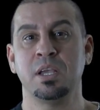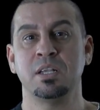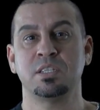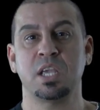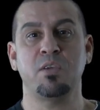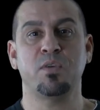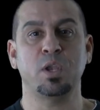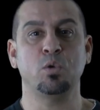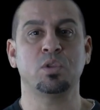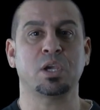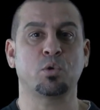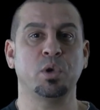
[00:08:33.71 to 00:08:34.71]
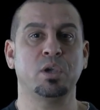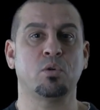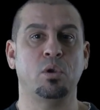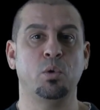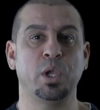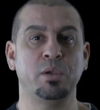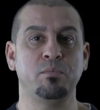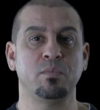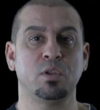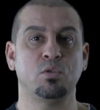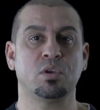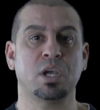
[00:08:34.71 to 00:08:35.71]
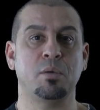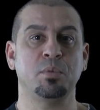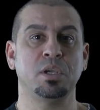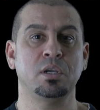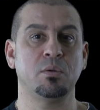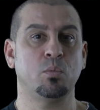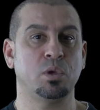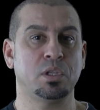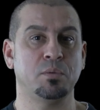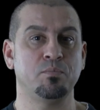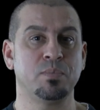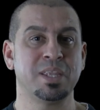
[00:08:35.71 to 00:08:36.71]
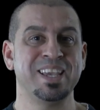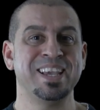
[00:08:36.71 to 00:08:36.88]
Sei venuta qui con lui? Did you come here with him?